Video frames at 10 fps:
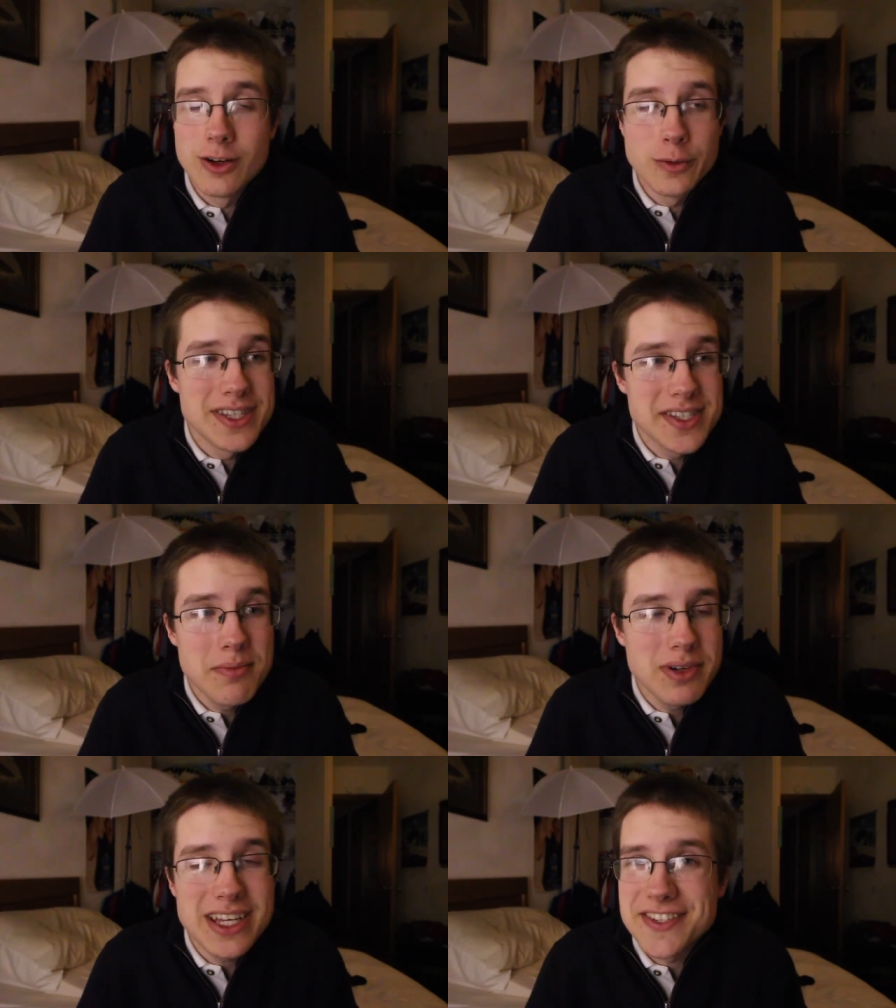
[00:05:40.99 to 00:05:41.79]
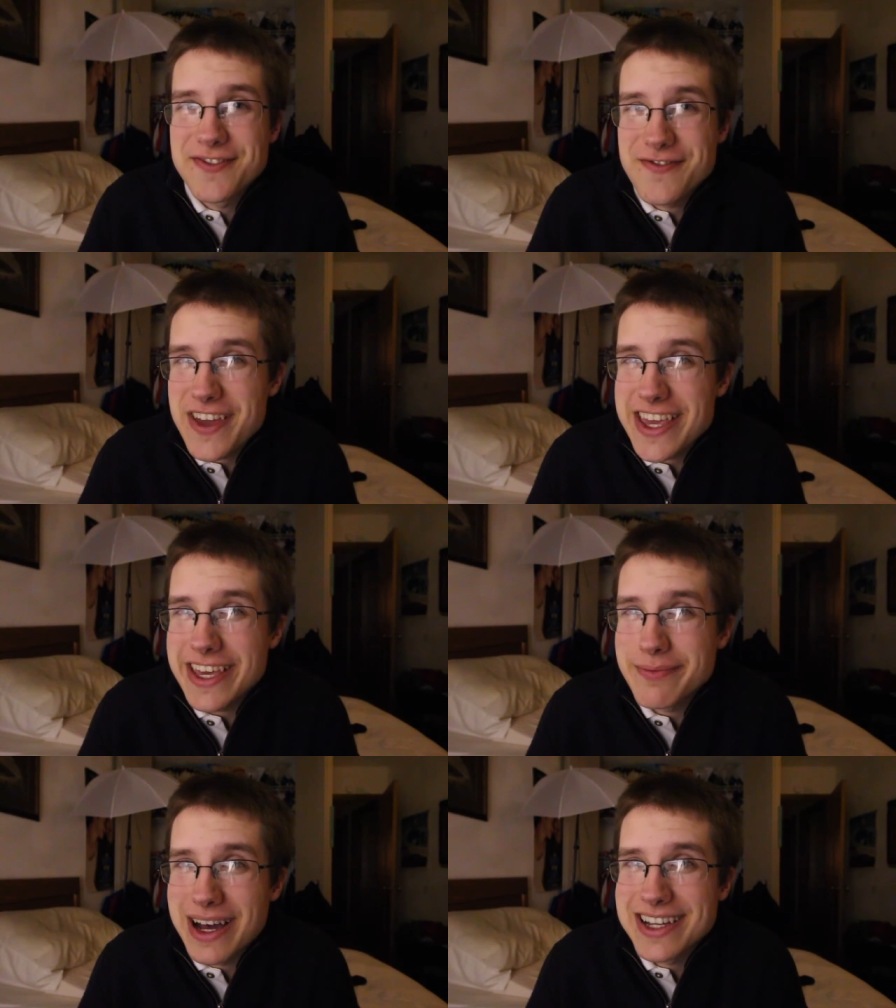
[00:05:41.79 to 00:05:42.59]
Or when somebody is
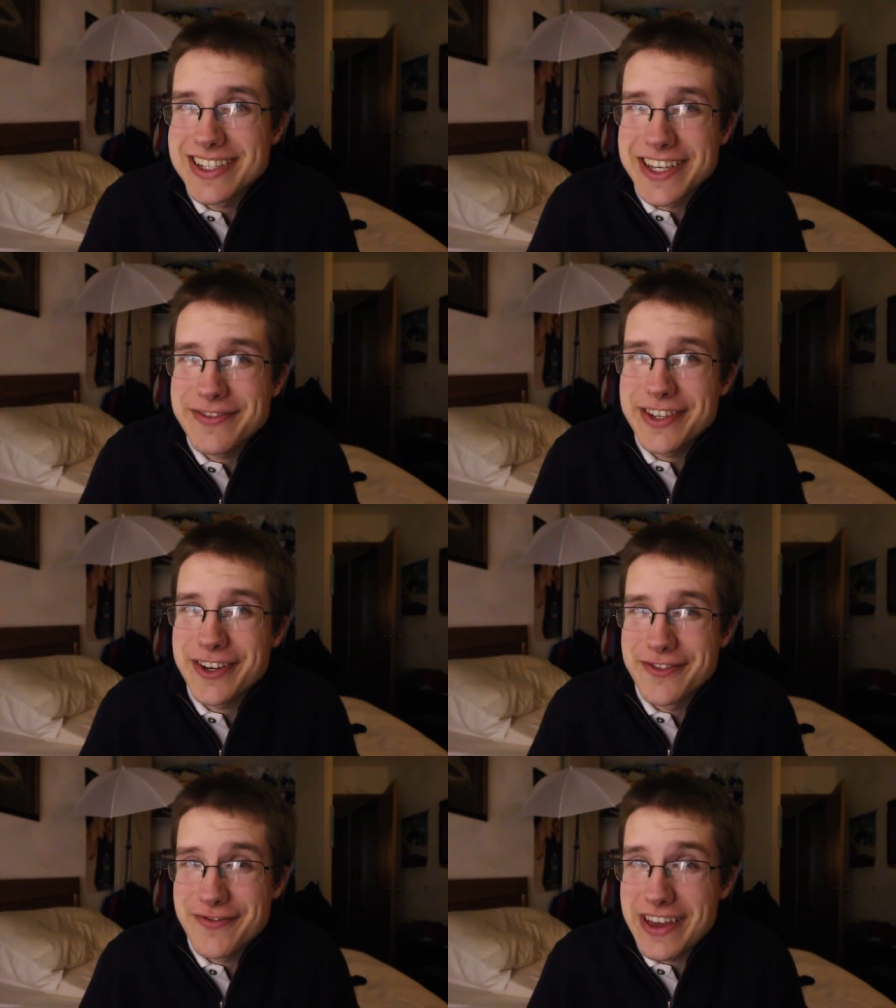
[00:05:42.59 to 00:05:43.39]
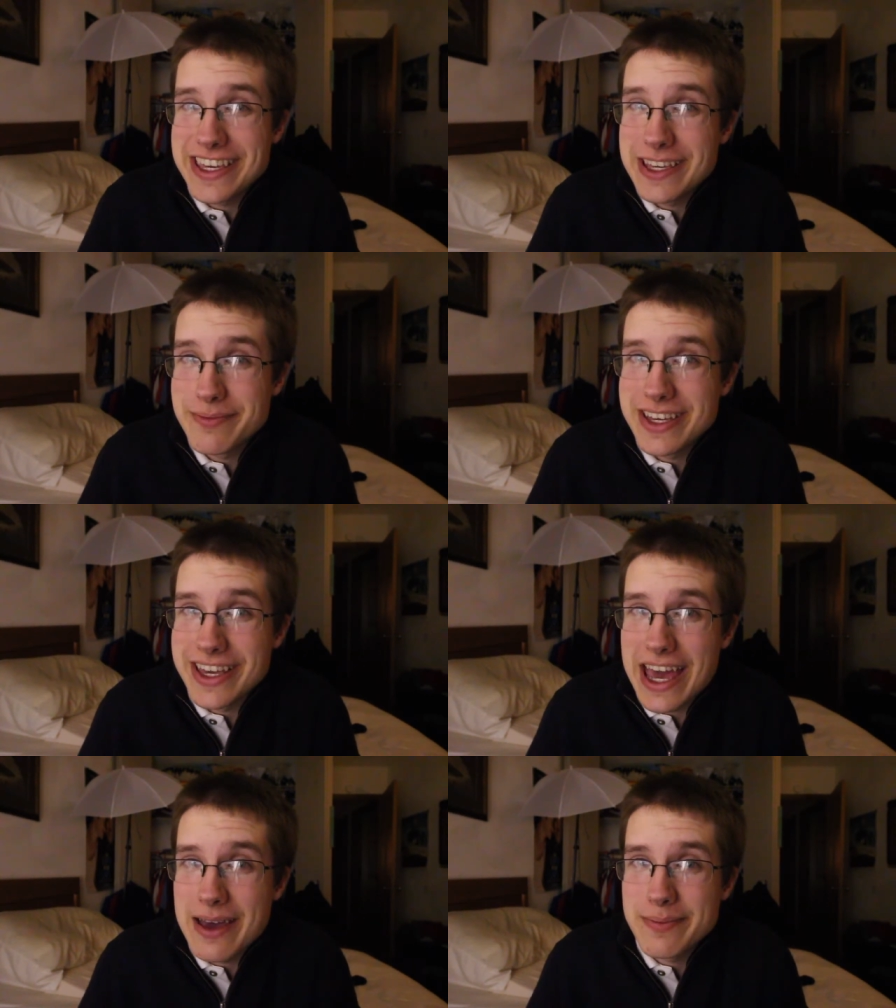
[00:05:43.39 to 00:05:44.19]
faking positivity or faking being
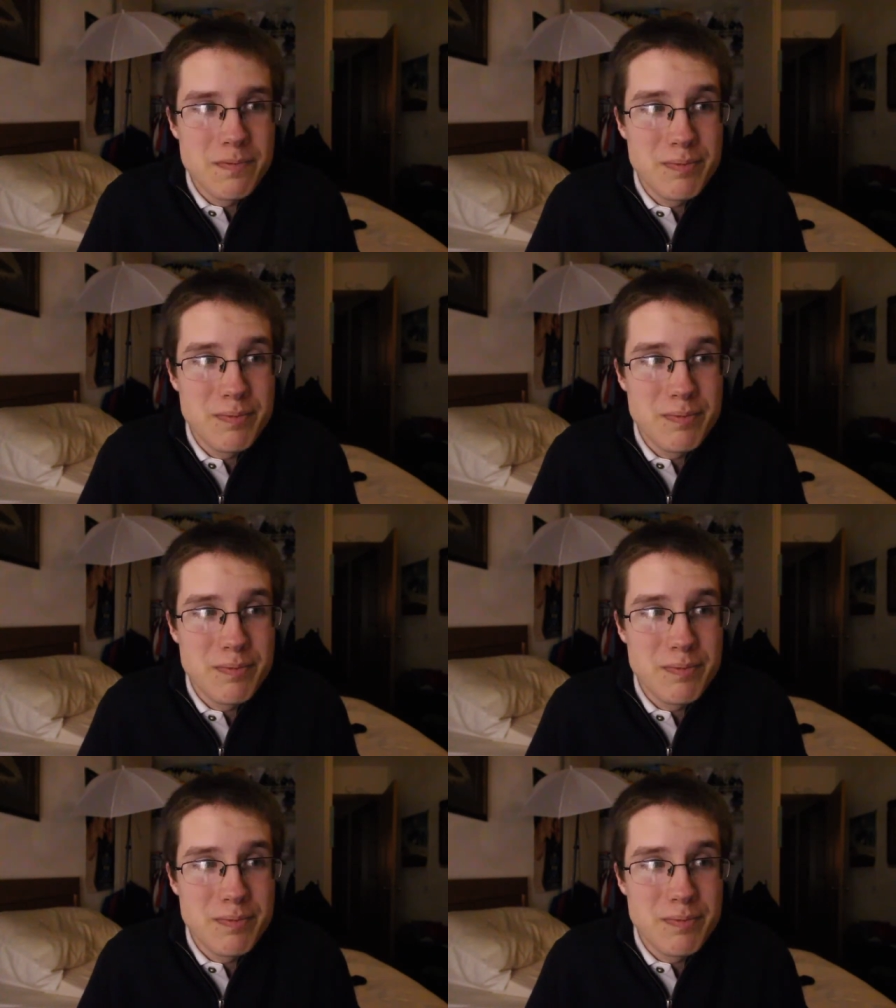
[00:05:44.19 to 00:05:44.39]
happy,